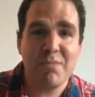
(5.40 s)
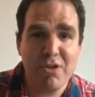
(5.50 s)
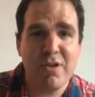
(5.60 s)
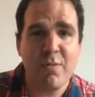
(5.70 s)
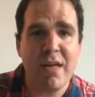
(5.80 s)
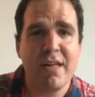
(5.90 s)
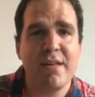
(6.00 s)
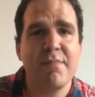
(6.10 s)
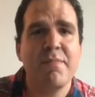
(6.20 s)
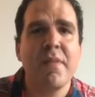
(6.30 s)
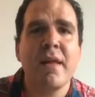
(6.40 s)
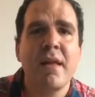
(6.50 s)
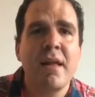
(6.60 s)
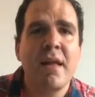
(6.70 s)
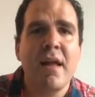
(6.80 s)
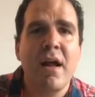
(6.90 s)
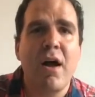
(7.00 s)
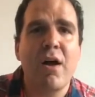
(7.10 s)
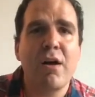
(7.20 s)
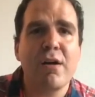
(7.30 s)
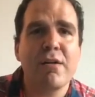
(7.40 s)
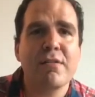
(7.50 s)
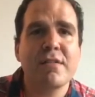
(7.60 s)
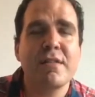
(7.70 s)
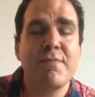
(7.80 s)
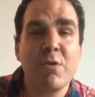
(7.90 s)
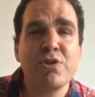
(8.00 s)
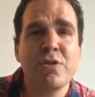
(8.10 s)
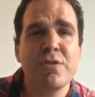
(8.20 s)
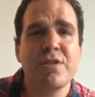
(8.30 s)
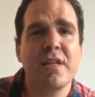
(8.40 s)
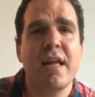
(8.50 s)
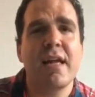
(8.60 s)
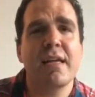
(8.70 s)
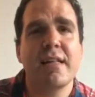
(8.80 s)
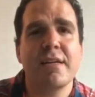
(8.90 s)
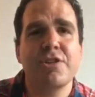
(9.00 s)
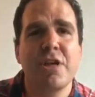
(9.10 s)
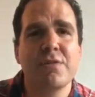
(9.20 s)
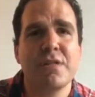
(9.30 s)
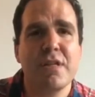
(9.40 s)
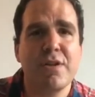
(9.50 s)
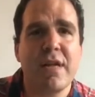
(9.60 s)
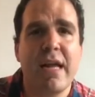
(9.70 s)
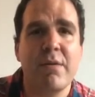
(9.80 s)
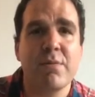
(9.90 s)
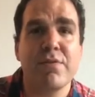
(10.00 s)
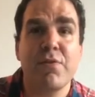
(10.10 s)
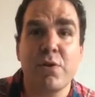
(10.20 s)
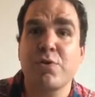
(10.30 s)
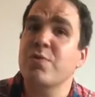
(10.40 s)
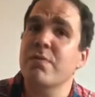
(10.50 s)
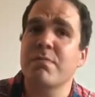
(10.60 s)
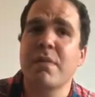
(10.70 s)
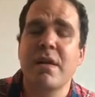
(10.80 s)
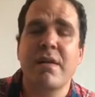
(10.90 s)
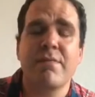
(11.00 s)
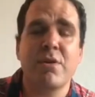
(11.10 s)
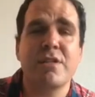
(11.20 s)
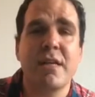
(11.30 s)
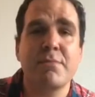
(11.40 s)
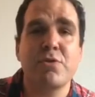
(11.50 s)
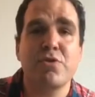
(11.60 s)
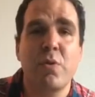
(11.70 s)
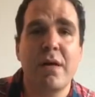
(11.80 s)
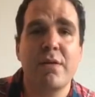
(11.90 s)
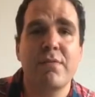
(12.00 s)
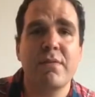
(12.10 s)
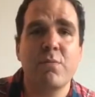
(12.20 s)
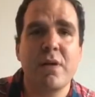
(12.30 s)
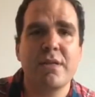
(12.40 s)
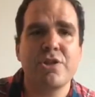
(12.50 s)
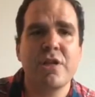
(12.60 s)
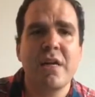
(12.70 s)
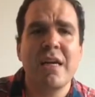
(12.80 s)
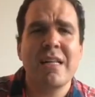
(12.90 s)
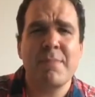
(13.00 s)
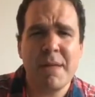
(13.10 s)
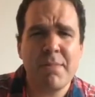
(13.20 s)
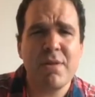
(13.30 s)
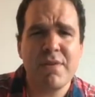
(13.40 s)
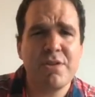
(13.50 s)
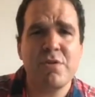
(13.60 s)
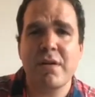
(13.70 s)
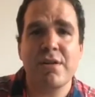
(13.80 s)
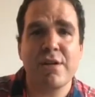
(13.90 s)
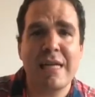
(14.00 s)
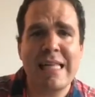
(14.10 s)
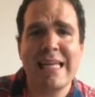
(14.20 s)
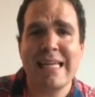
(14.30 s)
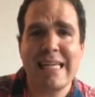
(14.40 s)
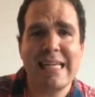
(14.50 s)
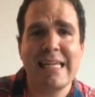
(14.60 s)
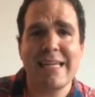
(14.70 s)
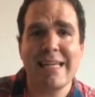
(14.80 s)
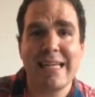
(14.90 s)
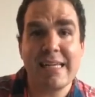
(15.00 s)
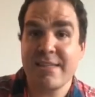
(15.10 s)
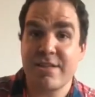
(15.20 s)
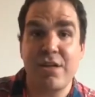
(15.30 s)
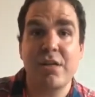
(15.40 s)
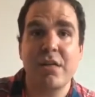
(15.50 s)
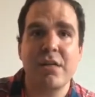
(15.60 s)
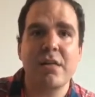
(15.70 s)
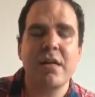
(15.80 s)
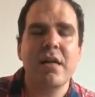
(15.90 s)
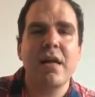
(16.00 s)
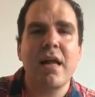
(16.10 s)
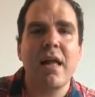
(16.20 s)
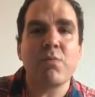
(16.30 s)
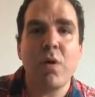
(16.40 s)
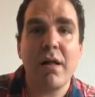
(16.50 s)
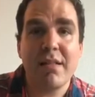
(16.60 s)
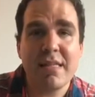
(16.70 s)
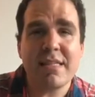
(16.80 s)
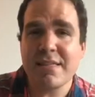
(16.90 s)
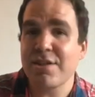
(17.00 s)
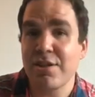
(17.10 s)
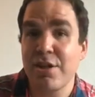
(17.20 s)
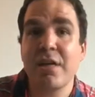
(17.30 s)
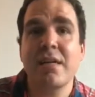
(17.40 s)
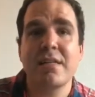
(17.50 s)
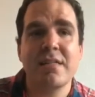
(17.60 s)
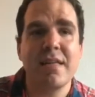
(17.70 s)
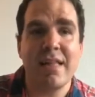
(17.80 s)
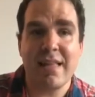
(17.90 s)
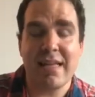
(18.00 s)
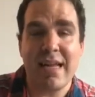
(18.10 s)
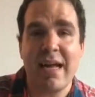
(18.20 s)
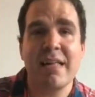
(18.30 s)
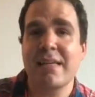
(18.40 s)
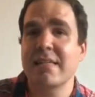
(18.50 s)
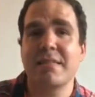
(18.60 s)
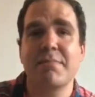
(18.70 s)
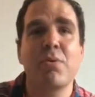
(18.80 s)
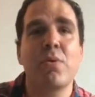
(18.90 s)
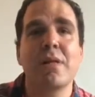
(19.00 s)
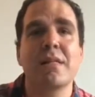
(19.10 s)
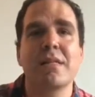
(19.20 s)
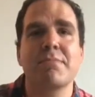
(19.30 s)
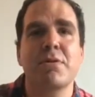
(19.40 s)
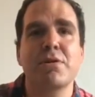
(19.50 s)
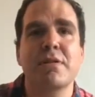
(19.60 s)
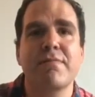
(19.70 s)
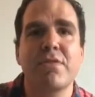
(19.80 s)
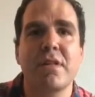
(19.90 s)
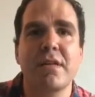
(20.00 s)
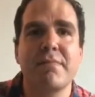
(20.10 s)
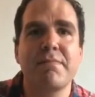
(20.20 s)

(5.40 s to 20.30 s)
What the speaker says: doing well. Our devotional today that I chose to look at was first from 1 Samuel 12, in which the people of Israel are getting a king, King Saul. And while this is good and that God has appointed this person for them,